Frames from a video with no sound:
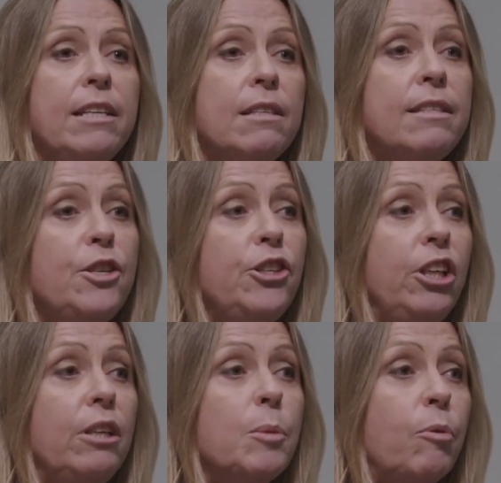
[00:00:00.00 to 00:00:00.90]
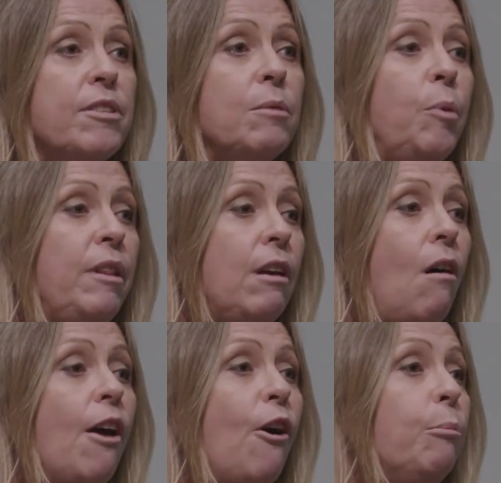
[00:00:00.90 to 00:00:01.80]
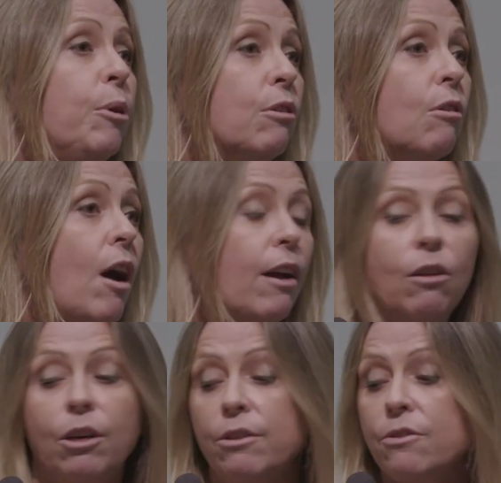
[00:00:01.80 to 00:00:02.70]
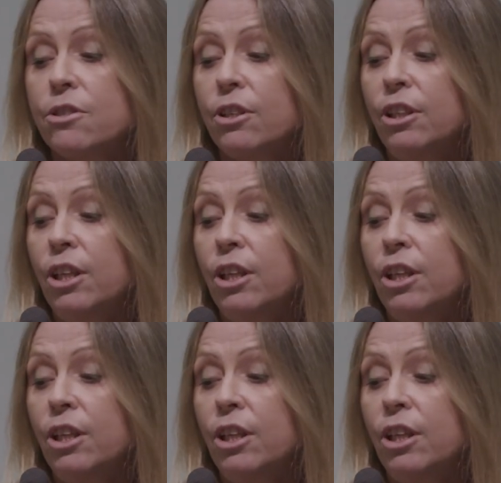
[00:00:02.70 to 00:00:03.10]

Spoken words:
As I said to you, it's present with the eye open or eye closed.